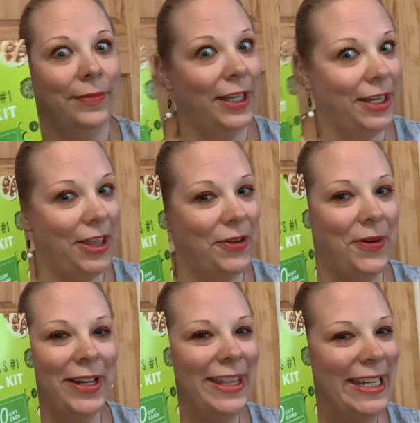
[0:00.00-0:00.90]
Another
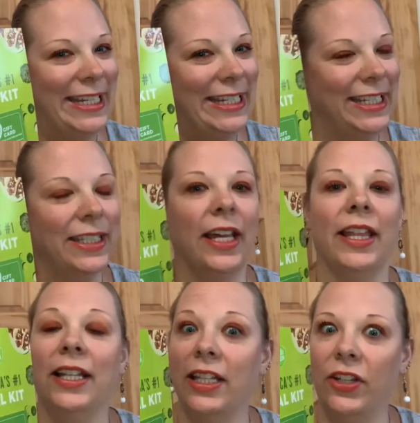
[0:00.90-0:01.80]
one of these. I
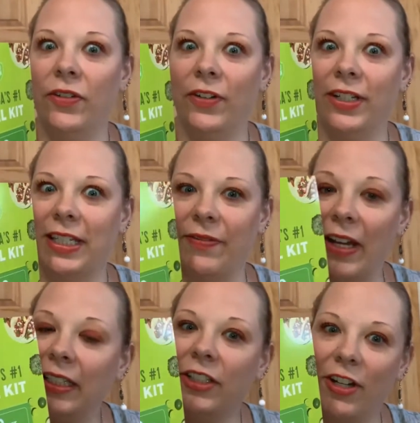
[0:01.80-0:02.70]
think the universe is
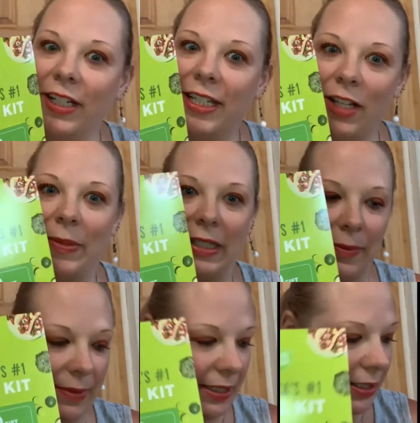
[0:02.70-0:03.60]
finally trying to tell me
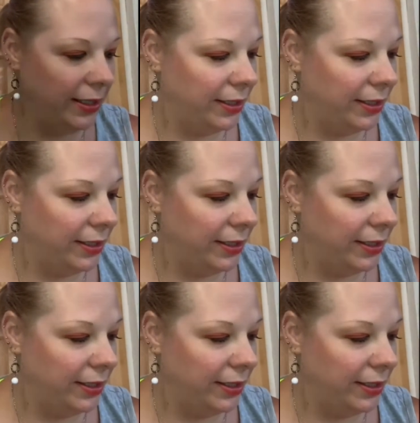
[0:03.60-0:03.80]
something.